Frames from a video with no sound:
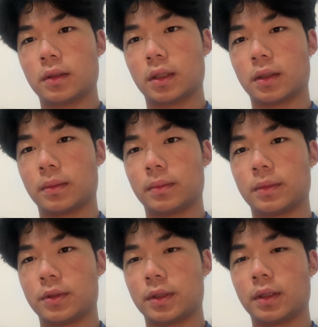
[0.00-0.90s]

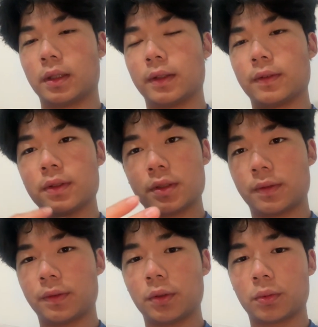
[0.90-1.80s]
You see, if it is
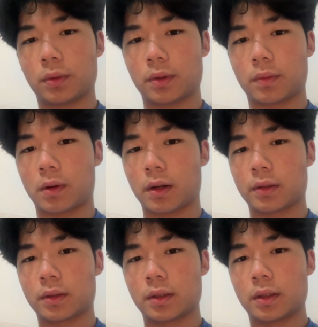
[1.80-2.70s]
filled with water,